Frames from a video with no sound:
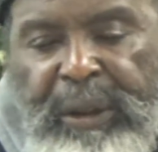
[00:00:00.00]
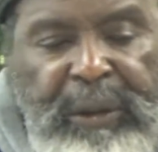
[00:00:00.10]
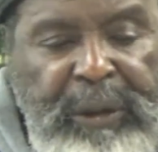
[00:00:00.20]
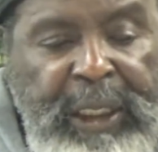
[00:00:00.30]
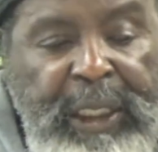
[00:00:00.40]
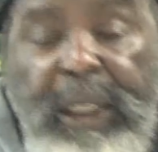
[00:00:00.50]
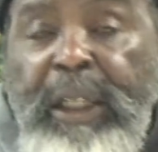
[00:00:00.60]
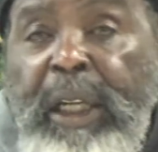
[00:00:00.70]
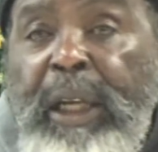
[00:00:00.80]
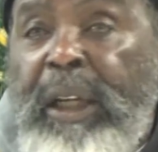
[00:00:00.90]
Okay,
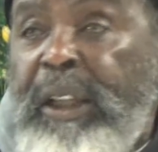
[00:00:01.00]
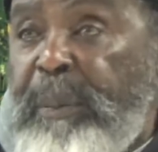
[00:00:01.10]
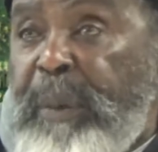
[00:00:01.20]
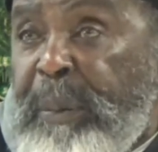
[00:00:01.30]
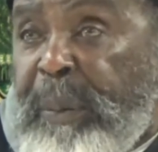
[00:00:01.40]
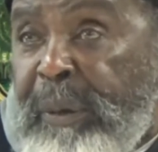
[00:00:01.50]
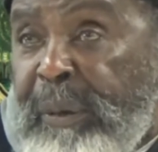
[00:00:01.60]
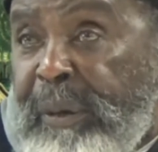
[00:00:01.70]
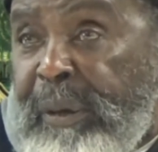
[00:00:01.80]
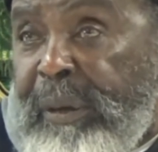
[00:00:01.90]
now other
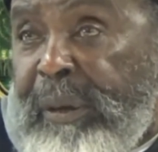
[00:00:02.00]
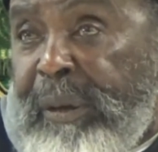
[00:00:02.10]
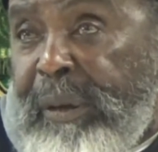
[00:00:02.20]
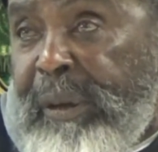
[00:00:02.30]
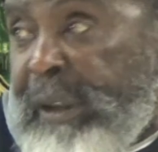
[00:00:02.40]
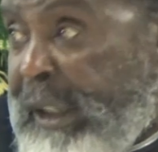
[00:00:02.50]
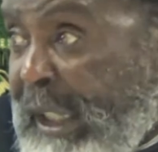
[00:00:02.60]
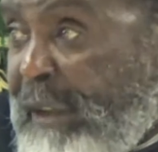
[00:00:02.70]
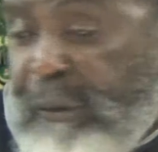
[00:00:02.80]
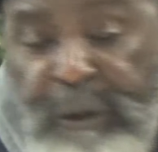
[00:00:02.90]
people, the
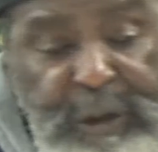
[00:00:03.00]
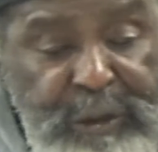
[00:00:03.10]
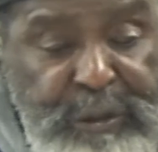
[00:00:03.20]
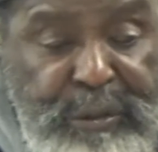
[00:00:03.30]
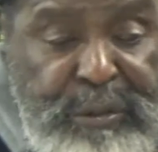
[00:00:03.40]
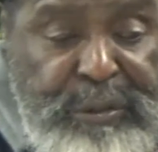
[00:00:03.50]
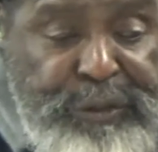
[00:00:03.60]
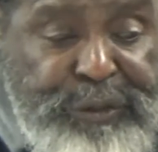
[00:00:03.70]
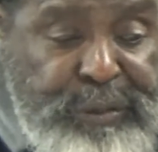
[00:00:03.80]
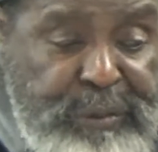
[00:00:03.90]
California crew,
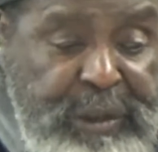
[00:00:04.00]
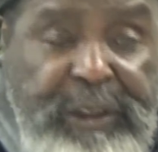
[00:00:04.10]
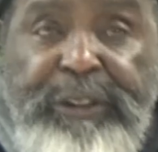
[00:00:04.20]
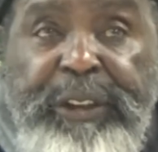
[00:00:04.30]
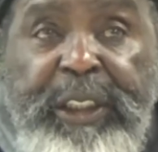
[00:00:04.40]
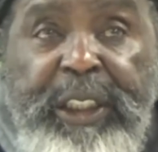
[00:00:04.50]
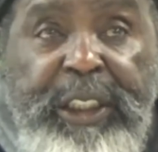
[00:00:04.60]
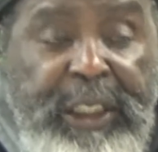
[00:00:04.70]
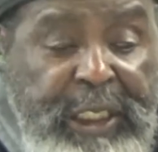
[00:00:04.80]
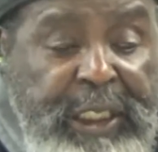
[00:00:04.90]
they see
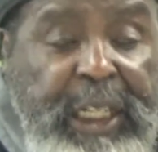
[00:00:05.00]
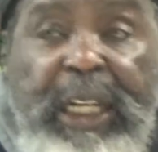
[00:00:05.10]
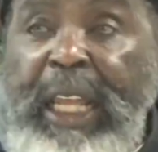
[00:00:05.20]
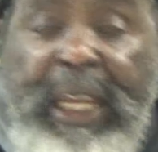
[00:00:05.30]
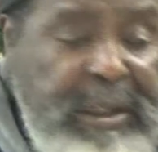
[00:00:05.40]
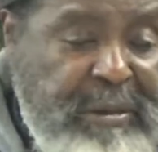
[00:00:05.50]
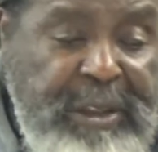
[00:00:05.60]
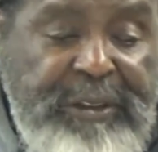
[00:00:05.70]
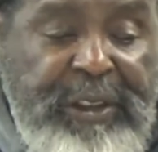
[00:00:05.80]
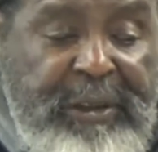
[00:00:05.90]
anything they like.
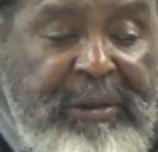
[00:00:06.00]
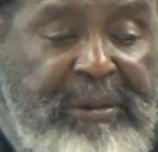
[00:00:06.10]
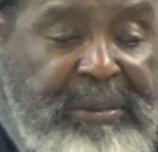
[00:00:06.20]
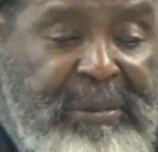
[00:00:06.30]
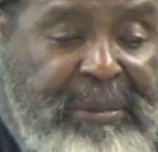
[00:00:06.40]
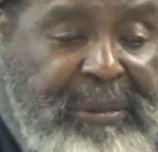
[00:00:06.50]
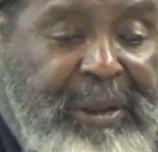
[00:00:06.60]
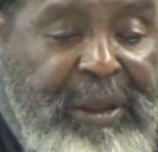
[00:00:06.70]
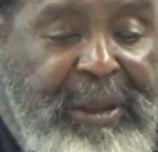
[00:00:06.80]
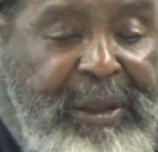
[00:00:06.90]
That's it.
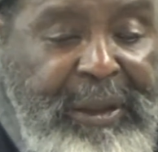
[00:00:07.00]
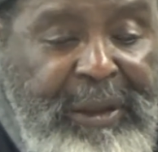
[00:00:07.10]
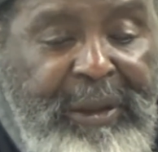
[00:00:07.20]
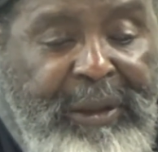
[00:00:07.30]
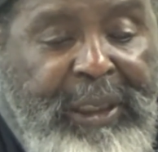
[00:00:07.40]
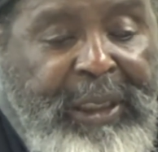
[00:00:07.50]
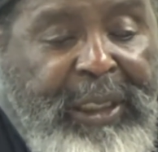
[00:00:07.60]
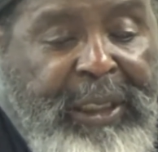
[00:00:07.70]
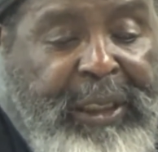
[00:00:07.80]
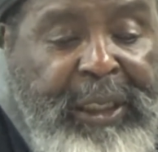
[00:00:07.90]
Say
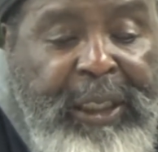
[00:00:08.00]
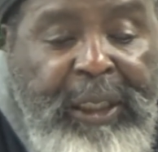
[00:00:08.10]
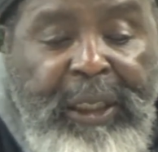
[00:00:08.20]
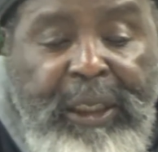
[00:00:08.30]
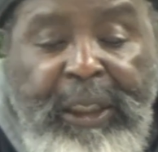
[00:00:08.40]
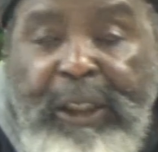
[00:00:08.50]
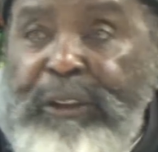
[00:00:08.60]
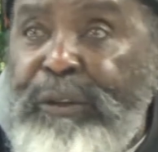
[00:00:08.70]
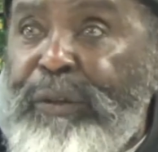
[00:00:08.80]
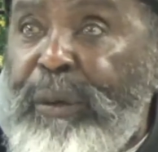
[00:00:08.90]
that. Can I get
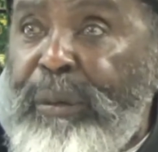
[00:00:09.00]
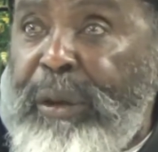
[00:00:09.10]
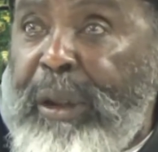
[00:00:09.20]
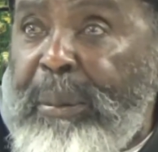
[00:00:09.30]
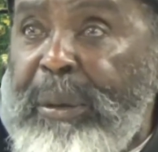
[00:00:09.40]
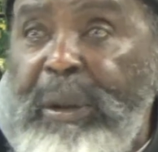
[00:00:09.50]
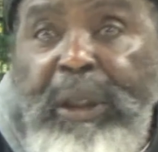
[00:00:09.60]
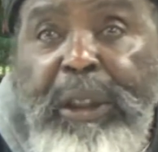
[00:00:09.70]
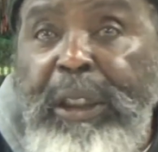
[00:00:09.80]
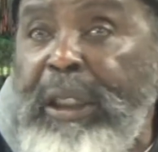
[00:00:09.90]
your phone number?
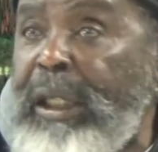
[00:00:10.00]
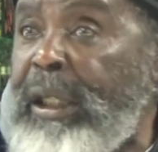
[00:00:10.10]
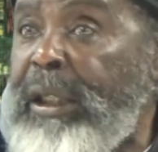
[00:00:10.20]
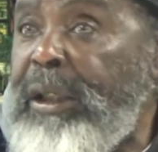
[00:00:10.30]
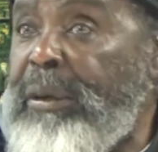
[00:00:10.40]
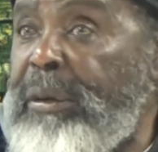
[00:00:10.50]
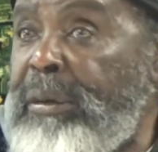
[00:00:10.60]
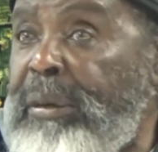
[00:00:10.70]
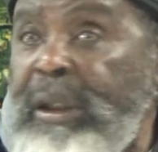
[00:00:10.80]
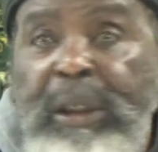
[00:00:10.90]
Can
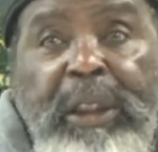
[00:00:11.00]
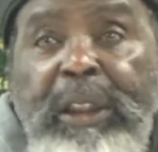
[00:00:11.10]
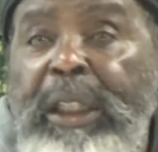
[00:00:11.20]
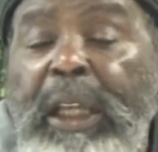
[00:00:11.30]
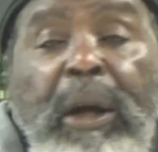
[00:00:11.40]
I? They,